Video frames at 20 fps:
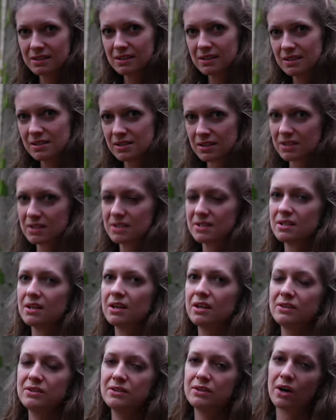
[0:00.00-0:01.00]
is, it is
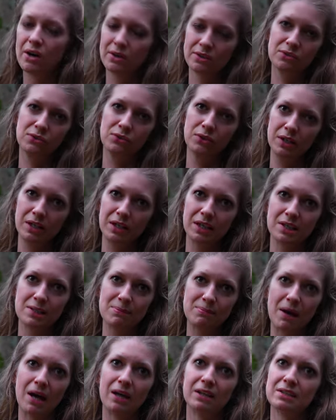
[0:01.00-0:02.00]
not really
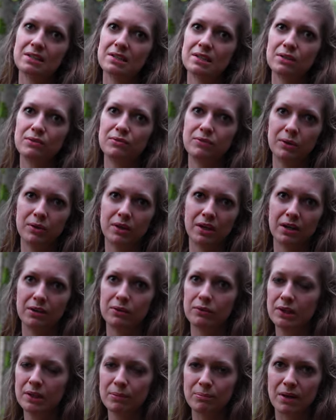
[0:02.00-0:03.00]
expensive. You can
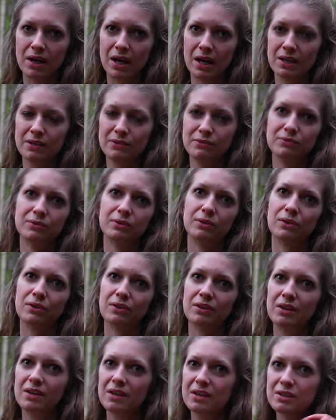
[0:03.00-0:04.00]
really buy it
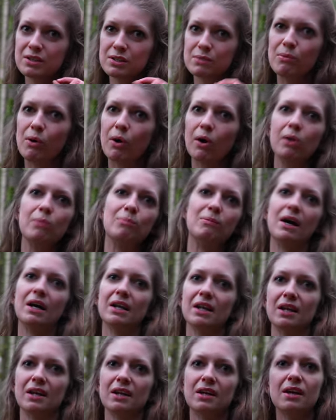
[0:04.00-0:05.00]
for small
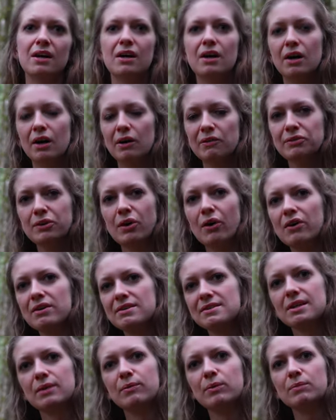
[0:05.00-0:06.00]
money. Of
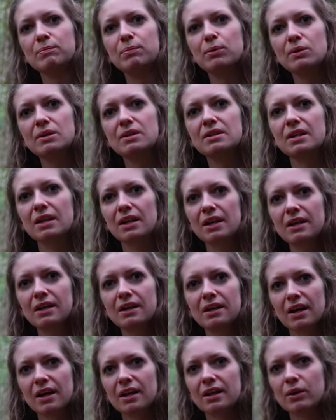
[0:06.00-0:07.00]
course, I would put the
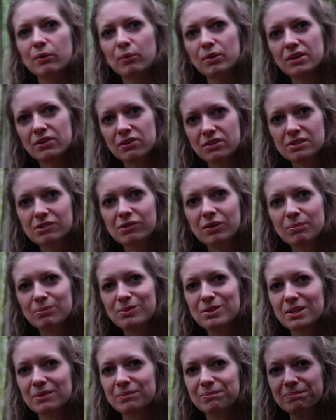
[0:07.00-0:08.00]
link in the video
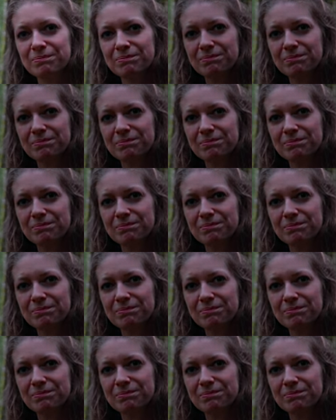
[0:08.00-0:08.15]
description.